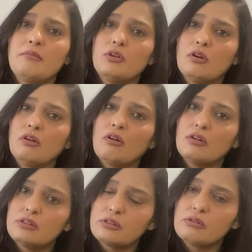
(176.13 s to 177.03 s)
you're
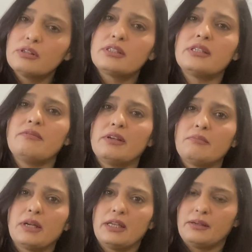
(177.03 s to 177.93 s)
also receiving
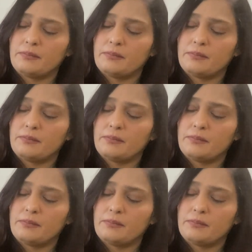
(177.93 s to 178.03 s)
money.